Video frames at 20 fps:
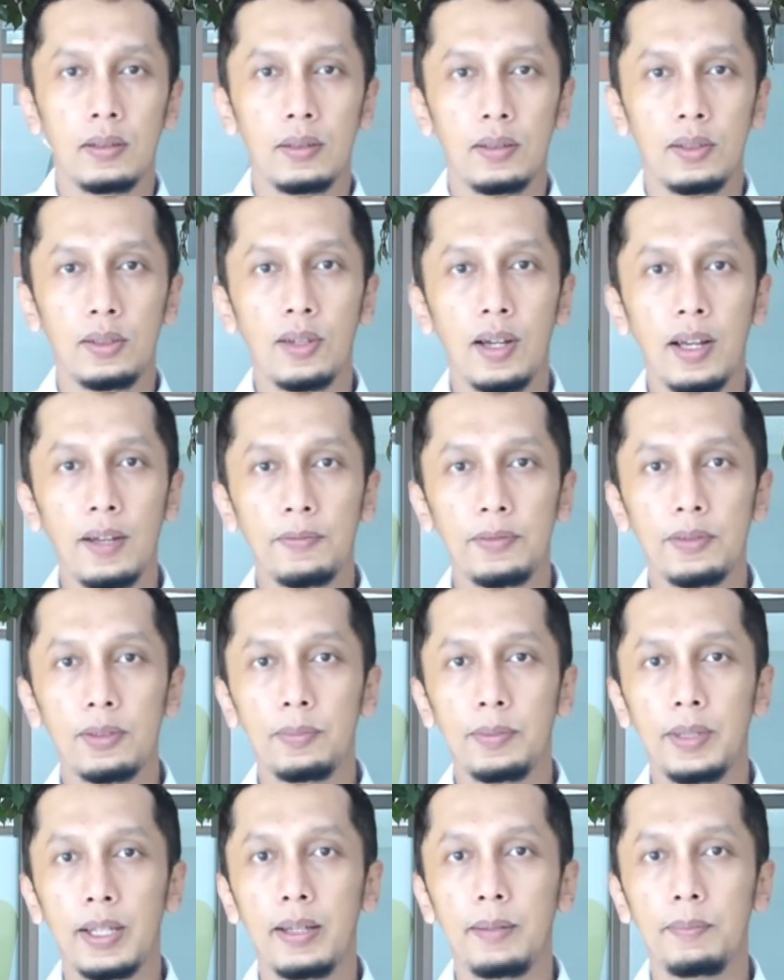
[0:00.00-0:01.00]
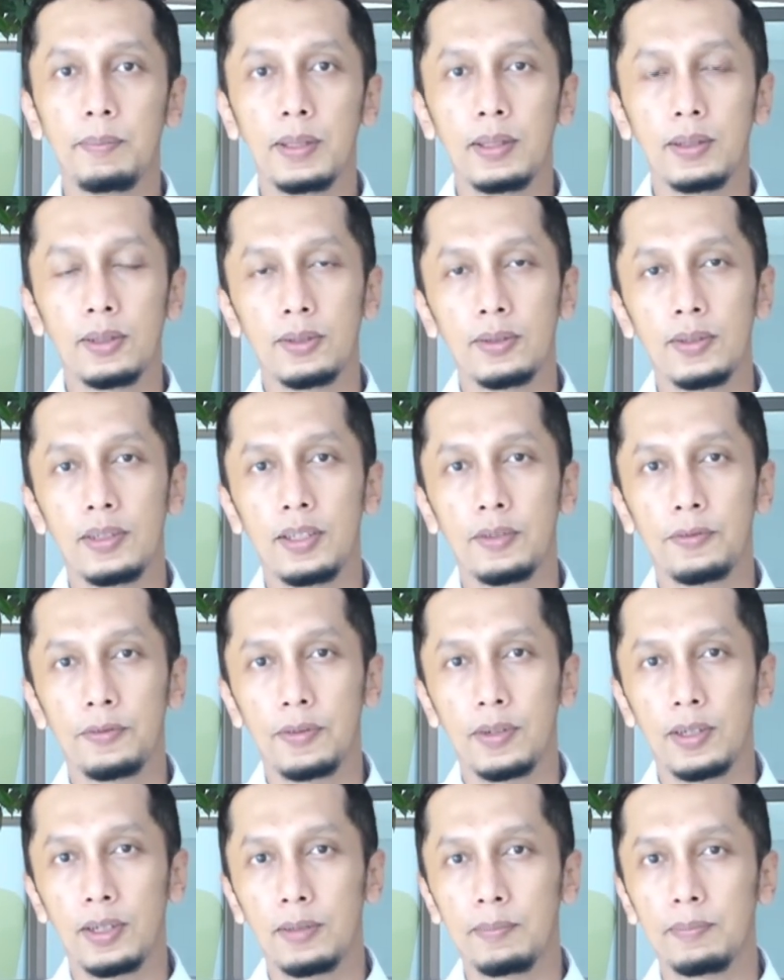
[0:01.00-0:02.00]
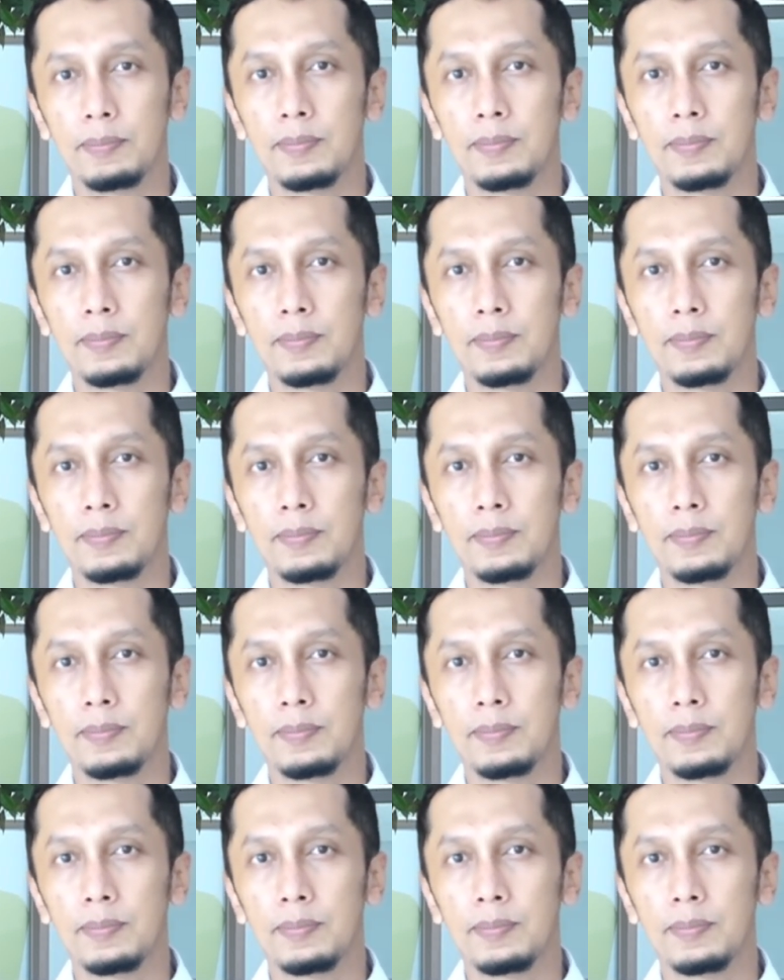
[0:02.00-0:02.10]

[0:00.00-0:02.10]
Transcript: You have to be able to develop